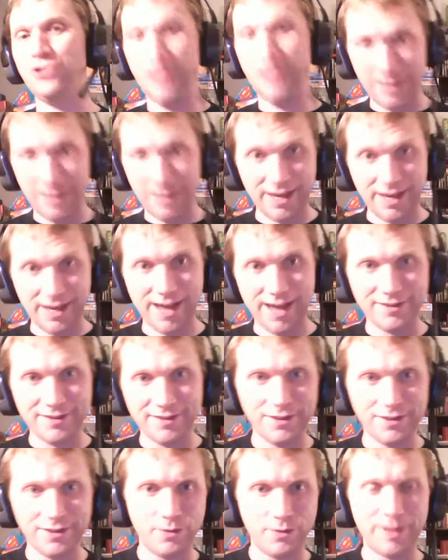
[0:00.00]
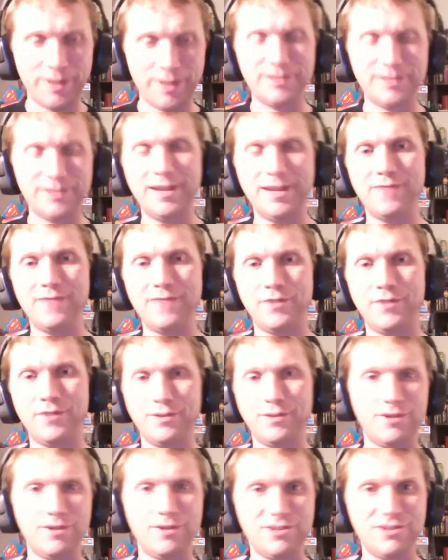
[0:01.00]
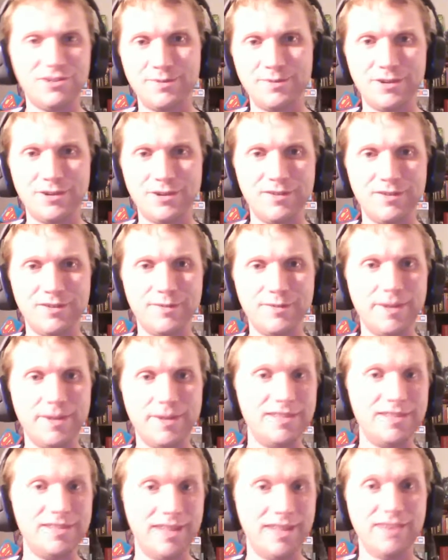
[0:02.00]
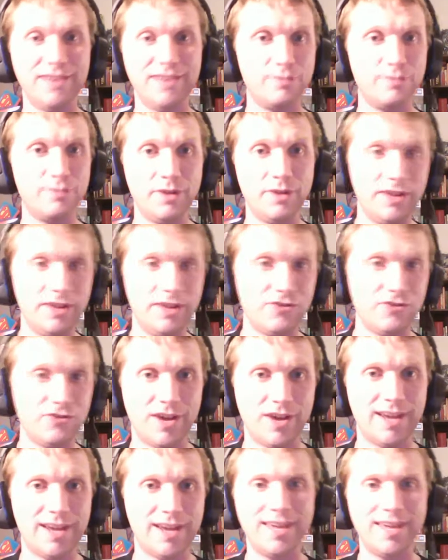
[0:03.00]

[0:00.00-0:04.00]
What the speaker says: got to the Westin Inn for the worship service because the tickets were electronic,